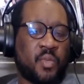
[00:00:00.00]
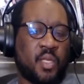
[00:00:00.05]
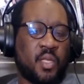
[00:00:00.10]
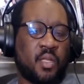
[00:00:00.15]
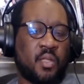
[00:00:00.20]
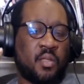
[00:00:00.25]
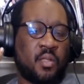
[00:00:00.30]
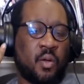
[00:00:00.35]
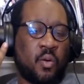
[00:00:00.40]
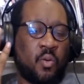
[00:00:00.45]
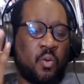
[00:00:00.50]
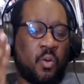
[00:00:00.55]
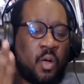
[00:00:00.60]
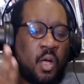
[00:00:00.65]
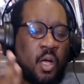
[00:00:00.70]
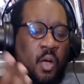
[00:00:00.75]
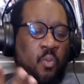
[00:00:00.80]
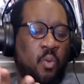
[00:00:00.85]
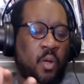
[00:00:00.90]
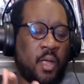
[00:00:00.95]
So
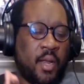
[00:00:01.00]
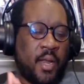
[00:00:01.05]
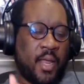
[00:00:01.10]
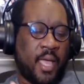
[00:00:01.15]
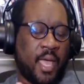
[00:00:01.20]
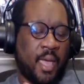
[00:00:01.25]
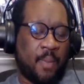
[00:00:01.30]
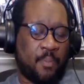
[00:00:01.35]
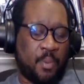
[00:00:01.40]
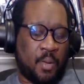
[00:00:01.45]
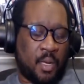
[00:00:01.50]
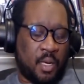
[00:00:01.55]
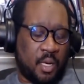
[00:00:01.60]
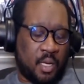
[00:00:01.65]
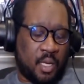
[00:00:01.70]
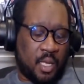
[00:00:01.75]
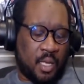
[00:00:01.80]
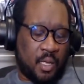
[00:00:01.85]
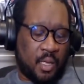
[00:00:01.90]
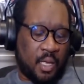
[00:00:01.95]
uh, what
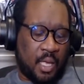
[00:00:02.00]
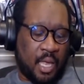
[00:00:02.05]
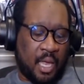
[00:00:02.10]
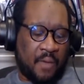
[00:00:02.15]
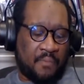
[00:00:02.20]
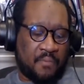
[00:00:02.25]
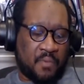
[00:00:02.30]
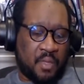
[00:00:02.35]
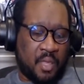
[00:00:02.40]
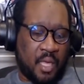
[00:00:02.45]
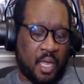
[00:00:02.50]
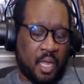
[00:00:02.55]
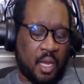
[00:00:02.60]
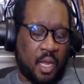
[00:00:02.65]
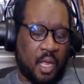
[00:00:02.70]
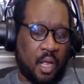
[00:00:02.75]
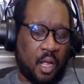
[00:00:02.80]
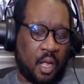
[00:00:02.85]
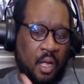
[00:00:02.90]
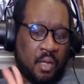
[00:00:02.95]
happened after that?
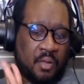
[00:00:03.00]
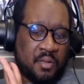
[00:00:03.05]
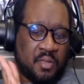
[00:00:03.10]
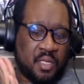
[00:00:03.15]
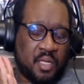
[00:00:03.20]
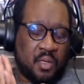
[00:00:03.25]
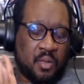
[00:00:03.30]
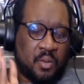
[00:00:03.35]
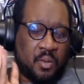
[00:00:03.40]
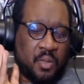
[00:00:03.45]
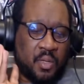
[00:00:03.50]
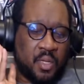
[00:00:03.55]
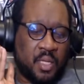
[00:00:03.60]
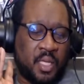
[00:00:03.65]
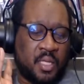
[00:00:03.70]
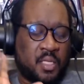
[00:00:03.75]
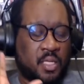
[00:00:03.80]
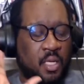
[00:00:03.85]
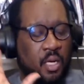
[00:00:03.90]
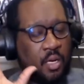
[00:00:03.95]
Also,
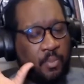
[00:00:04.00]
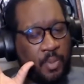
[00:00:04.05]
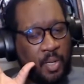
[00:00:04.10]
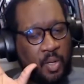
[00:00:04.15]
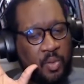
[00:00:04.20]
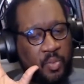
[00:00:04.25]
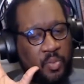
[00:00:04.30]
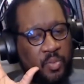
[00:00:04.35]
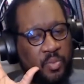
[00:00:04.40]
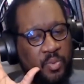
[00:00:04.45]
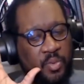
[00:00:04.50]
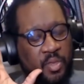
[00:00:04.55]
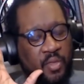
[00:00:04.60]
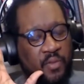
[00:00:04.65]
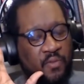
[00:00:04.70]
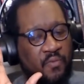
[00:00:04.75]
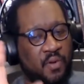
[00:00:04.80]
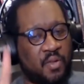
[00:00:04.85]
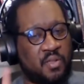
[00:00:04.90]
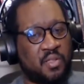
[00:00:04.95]
let's talk about the
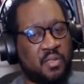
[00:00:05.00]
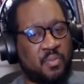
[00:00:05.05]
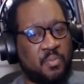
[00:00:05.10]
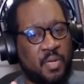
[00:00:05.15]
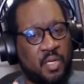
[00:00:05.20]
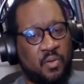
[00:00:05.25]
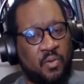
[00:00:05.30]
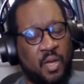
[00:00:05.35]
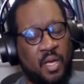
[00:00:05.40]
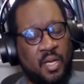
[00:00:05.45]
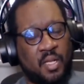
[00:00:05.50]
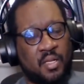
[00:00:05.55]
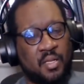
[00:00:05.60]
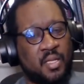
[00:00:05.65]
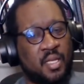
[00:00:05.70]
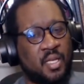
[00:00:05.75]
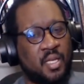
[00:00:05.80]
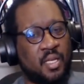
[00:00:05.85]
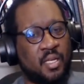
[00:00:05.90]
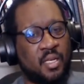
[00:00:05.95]
first mid-credit
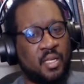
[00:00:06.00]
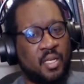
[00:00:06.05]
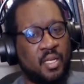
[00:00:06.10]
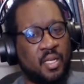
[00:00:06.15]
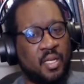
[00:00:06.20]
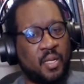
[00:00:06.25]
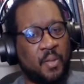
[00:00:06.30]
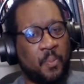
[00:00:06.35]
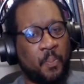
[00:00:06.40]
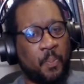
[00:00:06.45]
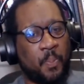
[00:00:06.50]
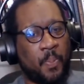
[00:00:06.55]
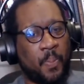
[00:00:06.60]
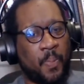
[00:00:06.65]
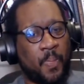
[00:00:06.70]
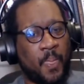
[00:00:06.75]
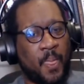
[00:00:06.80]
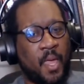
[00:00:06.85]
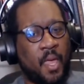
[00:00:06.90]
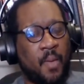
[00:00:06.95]
scene
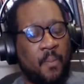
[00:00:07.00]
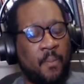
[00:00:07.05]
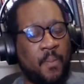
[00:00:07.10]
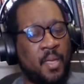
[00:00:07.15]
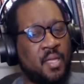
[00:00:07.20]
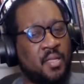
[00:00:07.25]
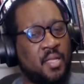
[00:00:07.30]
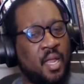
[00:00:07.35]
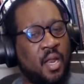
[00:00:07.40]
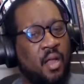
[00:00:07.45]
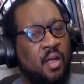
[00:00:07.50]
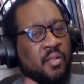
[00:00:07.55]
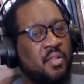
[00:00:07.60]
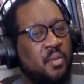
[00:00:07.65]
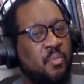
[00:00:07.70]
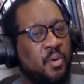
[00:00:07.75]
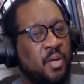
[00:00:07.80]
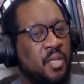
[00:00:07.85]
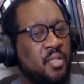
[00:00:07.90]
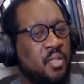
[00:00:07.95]
because that also
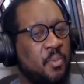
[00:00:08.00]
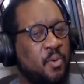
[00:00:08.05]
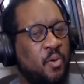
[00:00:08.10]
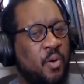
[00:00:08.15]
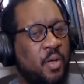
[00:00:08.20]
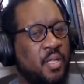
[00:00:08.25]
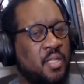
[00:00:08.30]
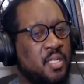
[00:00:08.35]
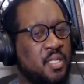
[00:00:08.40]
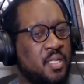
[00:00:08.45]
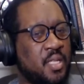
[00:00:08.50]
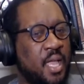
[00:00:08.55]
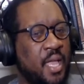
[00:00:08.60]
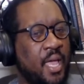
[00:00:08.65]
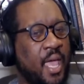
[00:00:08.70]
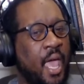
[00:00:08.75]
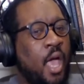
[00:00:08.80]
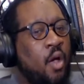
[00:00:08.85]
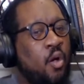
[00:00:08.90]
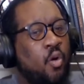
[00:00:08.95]
brings up questions like
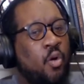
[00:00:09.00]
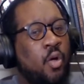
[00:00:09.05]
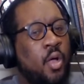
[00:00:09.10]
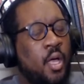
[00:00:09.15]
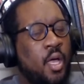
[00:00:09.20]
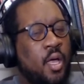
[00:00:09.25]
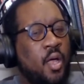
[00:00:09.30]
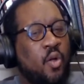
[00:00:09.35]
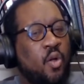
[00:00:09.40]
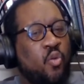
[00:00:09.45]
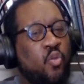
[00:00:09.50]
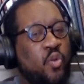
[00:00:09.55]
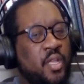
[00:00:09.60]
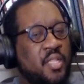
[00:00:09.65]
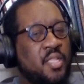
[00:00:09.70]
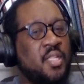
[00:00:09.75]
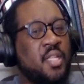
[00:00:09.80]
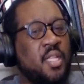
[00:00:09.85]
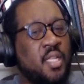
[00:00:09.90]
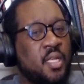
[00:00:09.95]
how
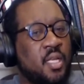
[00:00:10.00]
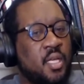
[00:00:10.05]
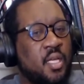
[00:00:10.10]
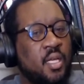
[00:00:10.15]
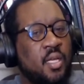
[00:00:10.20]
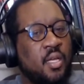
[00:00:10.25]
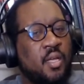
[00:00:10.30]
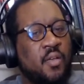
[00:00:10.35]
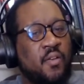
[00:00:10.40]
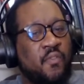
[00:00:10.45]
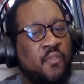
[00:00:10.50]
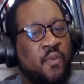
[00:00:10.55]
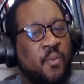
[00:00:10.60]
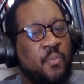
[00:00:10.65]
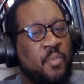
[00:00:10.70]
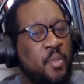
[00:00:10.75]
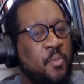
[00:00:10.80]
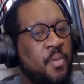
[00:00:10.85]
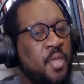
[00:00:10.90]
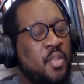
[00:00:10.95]
recent from
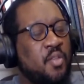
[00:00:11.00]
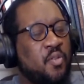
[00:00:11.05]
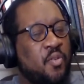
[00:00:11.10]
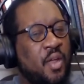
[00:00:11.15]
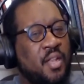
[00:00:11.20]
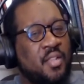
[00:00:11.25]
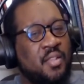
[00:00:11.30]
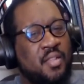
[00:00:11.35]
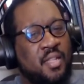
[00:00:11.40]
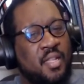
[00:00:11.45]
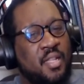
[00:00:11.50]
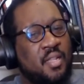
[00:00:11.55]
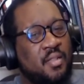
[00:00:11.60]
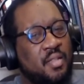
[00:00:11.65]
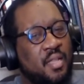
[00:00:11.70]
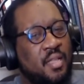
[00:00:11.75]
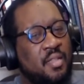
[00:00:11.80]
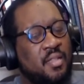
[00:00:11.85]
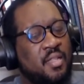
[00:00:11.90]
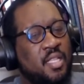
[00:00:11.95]
the mid-credit scenes
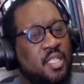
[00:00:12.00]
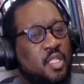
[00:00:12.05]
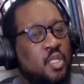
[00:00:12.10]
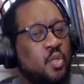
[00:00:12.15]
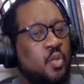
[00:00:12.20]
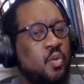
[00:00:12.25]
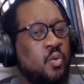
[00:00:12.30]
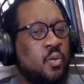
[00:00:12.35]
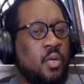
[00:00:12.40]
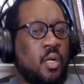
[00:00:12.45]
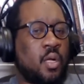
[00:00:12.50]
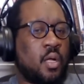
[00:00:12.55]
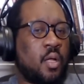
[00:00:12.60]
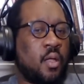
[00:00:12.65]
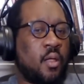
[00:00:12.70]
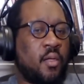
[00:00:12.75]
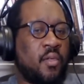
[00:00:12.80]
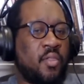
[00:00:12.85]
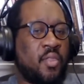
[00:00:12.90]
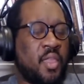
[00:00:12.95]
is it to
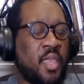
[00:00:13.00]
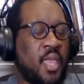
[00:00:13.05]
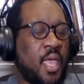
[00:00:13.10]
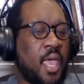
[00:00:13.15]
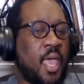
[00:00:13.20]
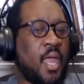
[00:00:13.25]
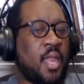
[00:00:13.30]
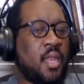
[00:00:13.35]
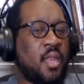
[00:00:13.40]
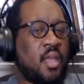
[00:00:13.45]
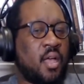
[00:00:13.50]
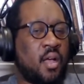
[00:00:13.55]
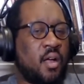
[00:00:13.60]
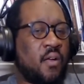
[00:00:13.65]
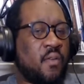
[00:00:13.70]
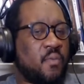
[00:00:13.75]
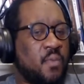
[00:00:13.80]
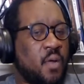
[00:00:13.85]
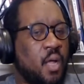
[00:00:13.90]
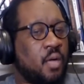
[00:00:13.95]
the end
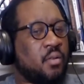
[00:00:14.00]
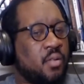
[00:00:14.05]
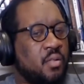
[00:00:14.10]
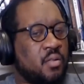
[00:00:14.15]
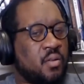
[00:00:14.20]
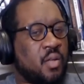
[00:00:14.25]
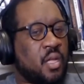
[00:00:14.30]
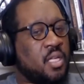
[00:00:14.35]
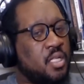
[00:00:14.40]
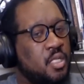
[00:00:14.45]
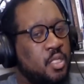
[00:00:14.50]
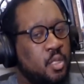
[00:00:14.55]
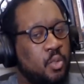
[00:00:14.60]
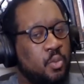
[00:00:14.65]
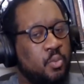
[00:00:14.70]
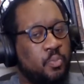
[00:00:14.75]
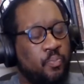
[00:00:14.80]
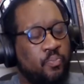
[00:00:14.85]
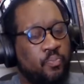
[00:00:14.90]
of Doctor Strange 2?